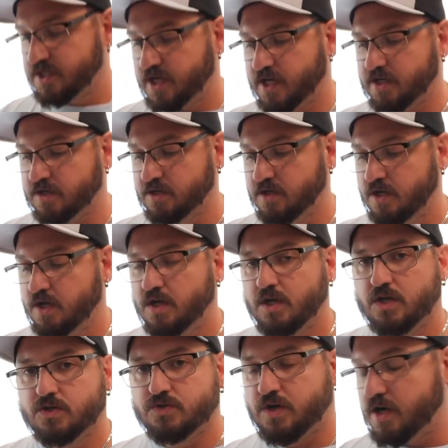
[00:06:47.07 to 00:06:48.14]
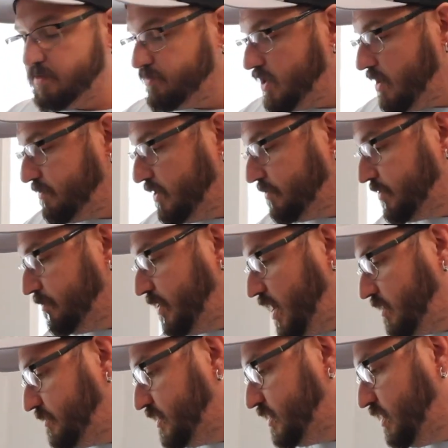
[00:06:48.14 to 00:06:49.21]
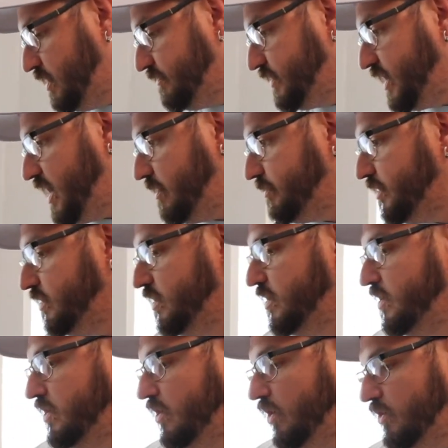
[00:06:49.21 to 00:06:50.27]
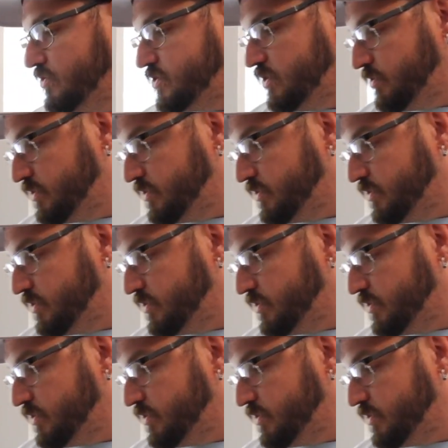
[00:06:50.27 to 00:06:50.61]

kind of try to prop up the bottom of the cabinet. Also,